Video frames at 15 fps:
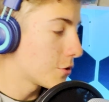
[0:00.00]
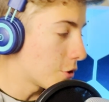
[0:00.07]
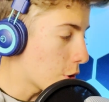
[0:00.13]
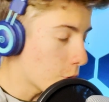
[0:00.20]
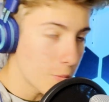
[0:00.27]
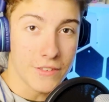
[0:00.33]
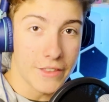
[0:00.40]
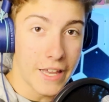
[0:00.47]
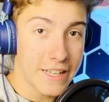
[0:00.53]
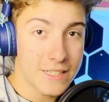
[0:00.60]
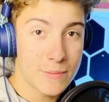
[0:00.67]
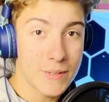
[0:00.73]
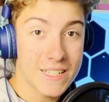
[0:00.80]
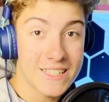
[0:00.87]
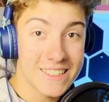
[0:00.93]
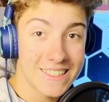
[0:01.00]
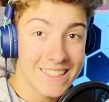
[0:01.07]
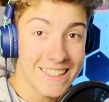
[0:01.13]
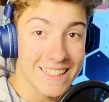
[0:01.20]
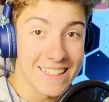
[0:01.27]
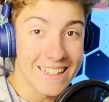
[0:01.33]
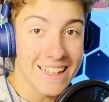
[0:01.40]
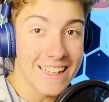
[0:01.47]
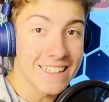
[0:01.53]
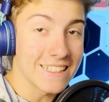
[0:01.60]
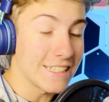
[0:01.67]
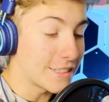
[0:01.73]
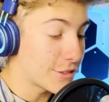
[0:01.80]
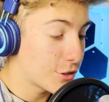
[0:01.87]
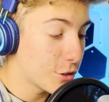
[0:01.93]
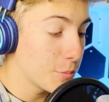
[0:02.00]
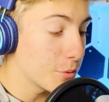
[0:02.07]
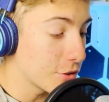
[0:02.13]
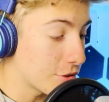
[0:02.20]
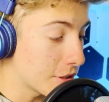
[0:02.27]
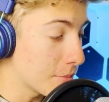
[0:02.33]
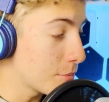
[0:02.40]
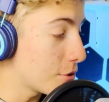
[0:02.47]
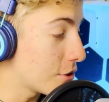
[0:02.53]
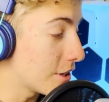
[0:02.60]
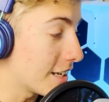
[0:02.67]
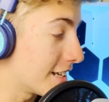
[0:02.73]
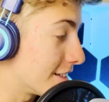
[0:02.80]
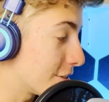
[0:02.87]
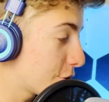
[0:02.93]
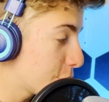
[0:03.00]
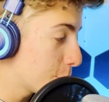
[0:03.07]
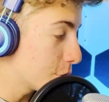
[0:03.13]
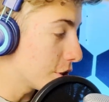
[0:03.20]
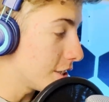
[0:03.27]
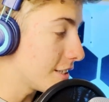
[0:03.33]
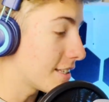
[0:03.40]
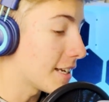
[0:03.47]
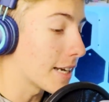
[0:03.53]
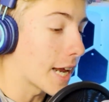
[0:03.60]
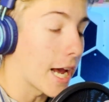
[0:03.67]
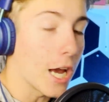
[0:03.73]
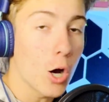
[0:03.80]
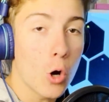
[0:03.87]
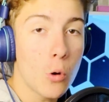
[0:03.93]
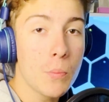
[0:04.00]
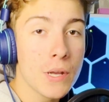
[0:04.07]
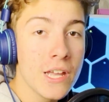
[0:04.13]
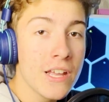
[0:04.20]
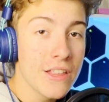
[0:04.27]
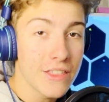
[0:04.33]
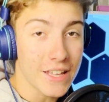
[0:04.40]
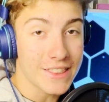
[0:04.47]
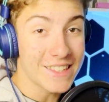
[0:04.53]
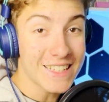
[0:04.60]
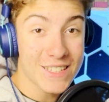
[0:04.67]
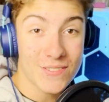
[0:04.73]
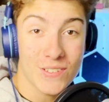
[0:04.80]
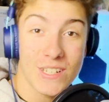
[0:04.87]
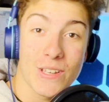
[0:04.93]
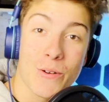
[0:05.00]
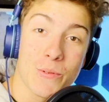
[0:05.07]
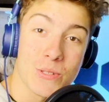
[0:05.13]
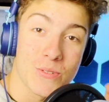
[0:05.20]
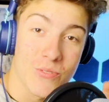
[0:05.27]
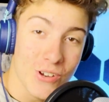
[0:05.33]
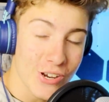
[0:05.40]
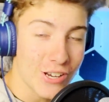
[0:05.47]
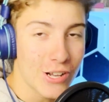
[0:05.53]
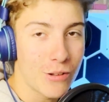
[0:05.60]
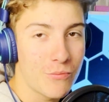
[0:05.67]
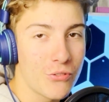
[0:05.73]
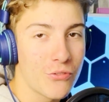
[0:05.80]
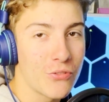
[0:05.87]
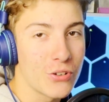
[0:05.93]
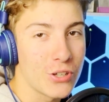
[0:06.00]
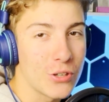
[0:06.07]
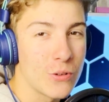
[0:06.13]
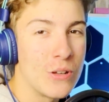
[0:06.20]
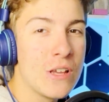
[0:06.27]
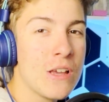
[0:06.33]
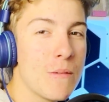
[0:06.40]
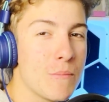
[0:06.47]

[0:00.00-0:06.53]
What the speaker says: So that's basically it. And it's super simple and it's super easy. And I hope that this video was very helpful for you.